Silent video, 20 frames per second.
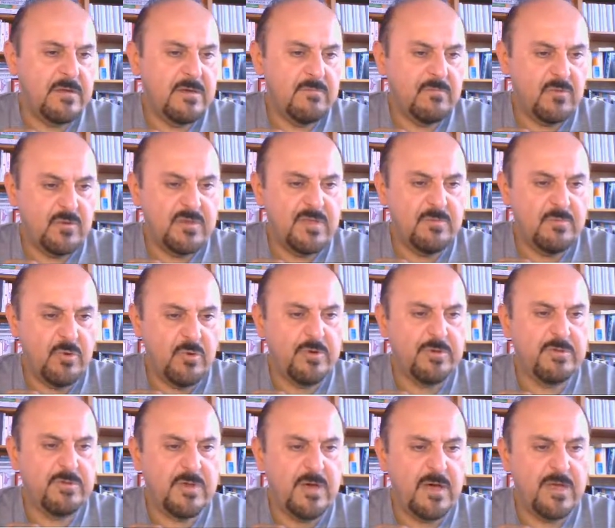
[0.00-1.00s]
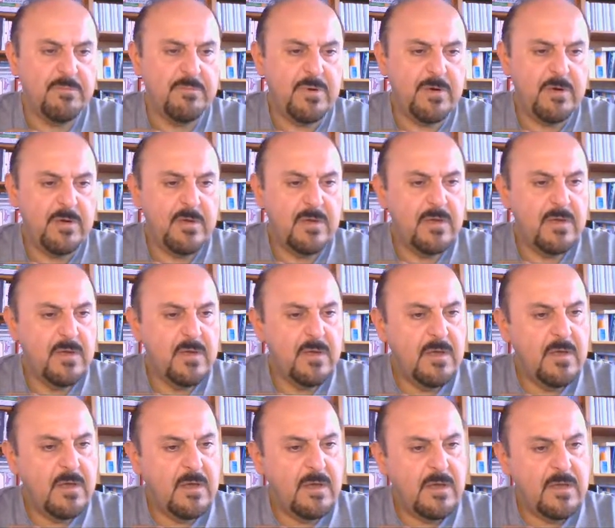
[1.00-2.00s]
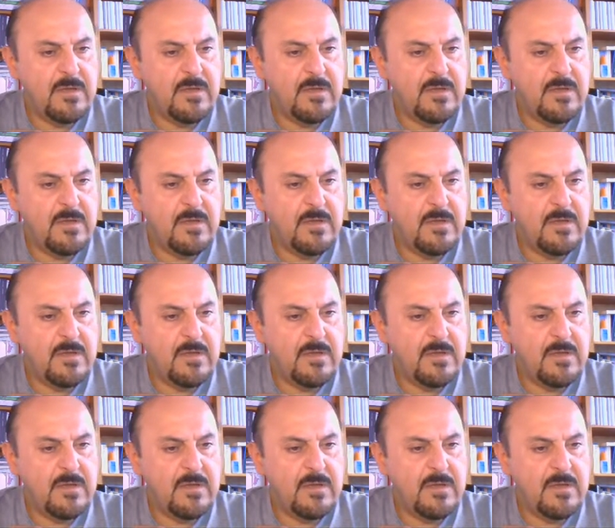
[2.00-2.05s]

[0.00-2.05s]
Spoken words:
floating point type. And